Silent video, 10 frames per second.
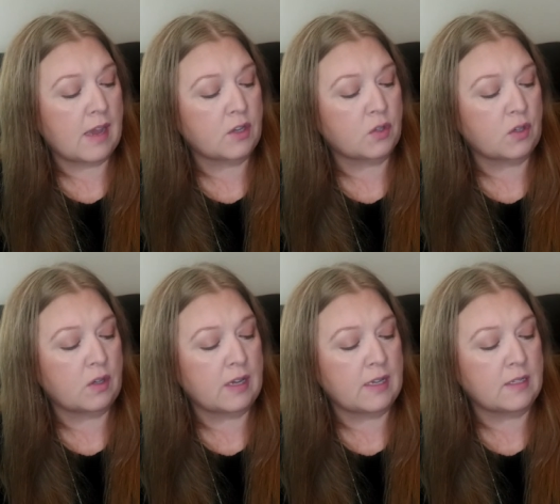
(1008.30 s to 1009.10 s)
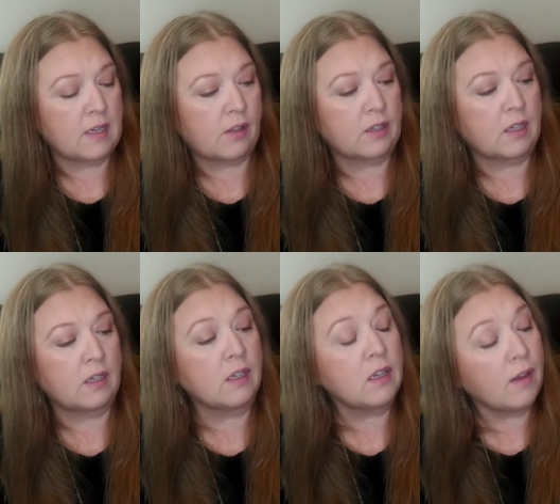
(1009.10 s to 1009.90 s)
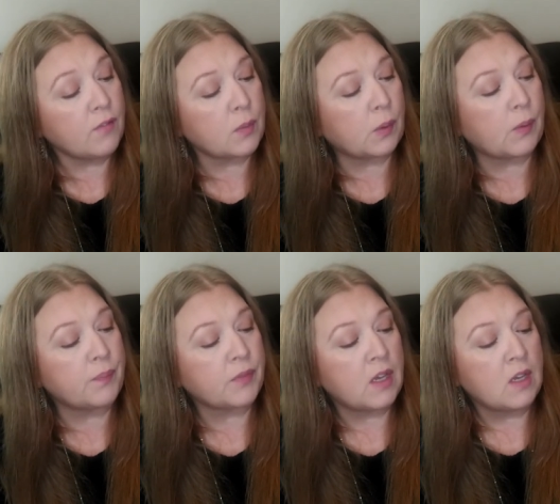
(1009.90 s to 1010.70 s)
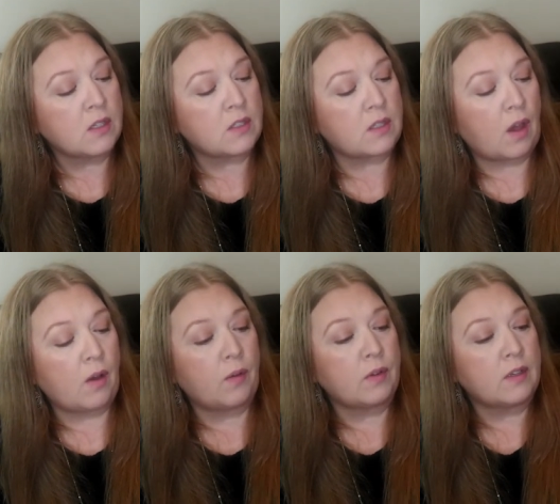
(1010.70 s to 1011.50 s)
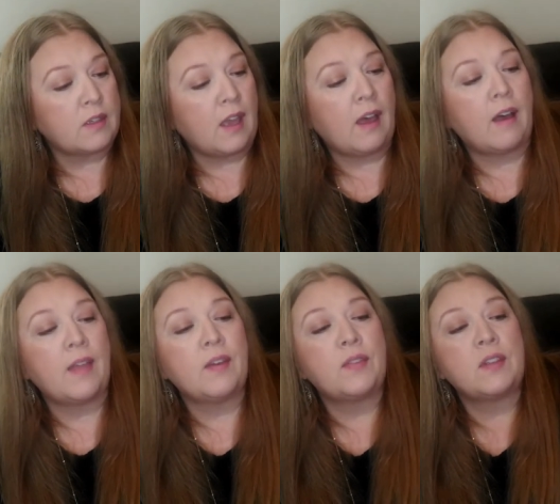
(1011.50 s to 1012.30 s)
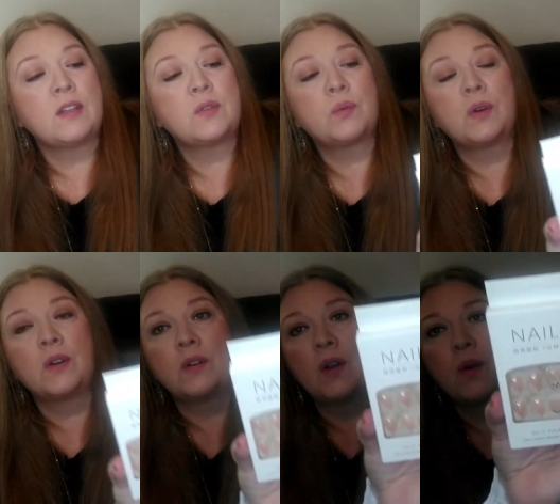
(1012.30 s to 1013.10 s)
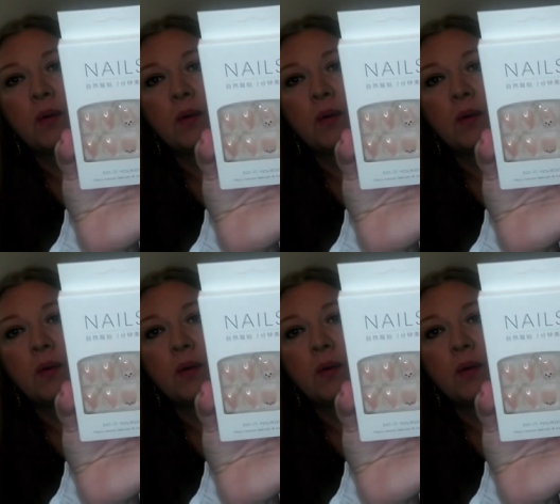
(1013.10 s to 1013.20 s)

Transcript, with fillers: natural and delicate and comfortable. So yeah, I thought these were